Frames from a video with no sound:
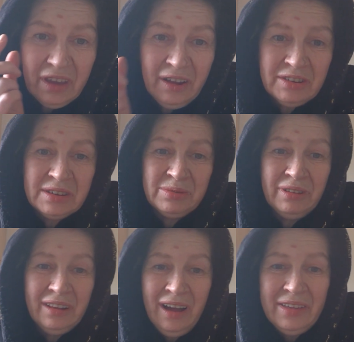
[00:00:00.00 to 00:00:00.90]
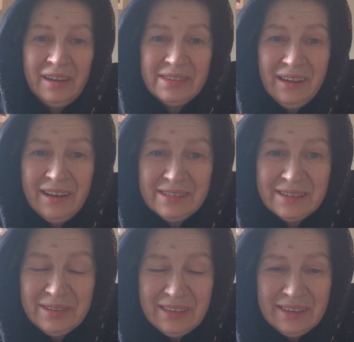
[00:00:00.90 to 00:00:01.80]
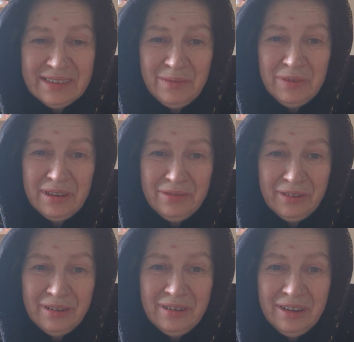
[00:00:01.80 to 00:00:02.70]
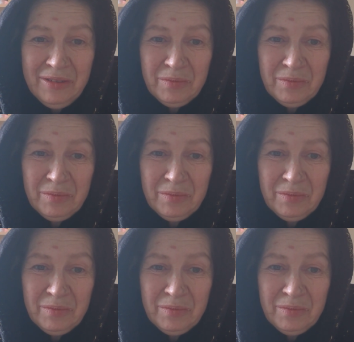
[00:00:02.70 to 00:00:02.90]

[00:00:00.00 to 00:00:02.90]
And I just really like those eyes. I just think they're so beautiful.